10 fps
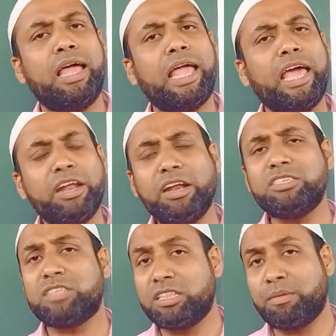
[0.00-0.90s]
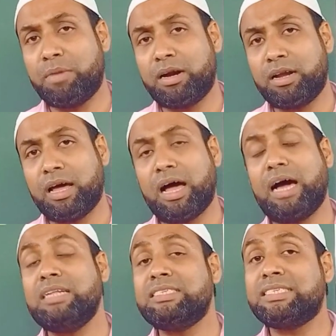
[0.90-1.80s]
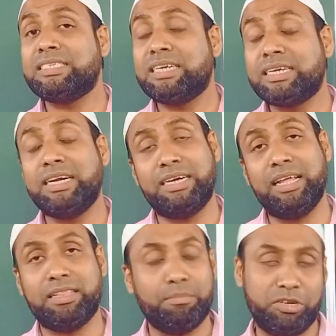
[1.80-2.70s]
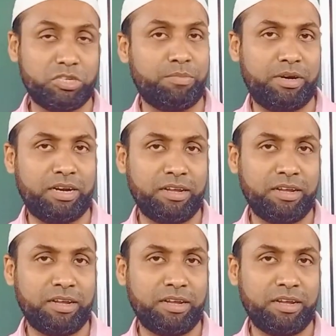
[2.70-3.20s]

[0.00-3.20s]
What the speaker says: Error is nothing but uncertainty in the measurement.